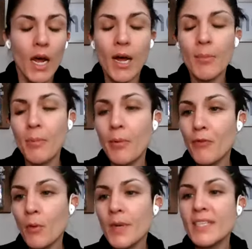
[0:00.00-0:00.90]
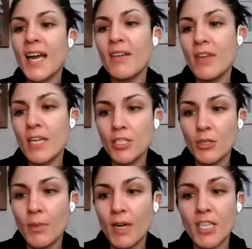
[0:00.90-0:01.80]
Um, but before we dive in
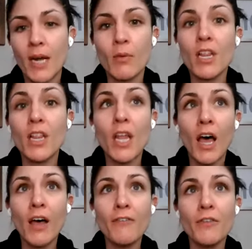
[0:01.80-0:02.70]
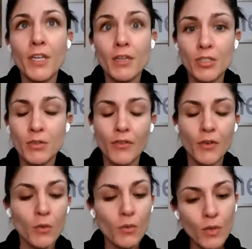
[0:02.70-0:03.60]
too much, I would love for you to, and if
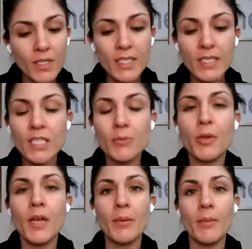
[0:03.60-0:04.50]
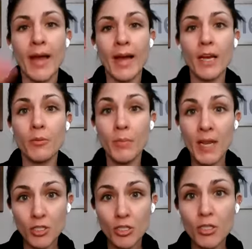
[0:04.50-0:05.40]
you're listening to the playback,
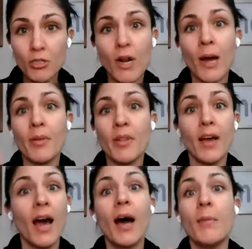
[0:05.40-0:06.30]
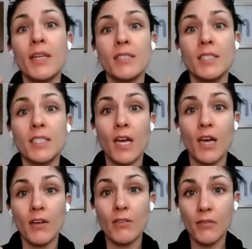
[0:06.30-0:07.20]
make sure you drop in the comments
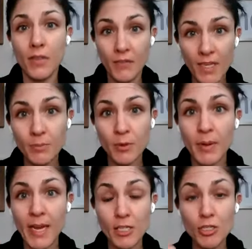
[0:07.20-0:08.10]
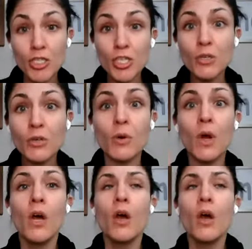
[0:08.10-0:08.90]
of the Facebook page too.